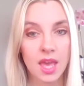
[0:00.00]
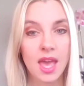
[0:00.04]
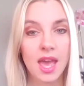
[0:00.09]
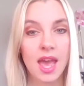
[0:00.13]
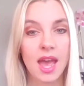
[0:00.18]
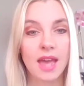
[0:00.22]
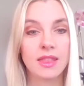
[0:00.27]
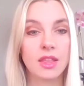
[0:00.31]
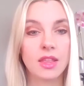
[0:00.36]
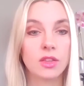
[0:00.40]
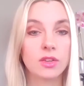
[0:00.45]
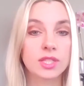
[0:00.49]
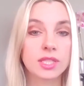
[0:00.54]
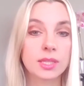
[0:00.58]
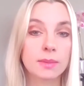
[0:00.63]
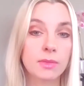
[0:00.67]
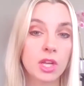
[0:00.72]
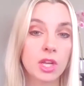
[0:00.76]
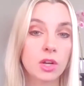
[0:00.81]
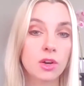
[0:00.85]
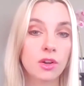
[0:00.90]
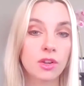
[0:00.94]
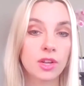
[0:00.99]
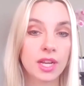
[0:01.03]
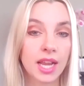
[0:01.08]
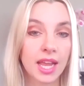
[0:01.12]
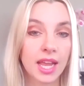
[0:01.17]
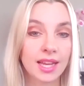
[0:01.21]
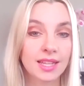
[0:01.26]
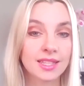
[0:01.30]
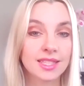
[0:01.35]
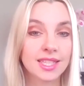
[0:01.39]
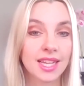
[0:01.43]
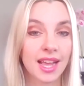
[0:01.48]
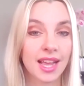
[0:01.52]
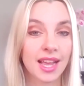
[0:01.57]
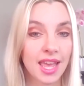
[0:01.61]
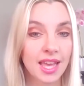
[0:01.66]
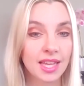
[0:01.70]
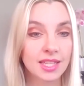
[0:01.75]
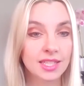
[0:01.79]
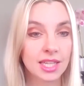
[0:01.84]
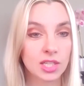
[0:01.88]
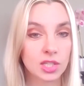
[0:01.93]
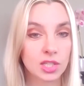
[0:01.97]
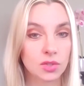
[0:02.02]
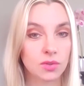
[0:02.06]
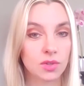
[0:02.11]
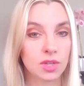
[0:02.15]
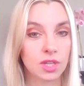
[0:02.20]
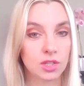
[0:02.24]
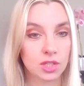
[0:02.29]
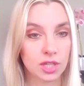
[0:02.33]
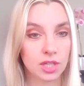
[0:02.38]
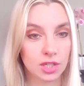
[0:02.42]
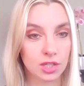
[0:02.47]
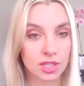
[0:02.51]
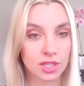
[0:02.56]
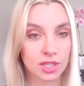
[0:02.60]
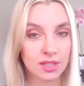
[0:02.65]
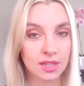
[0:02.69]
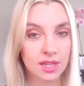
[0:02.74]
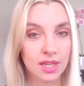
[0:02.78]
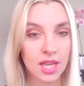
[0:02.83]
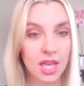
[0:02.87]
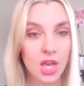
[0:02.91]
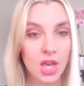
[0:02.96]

And then there's something called an anti-suit injunction,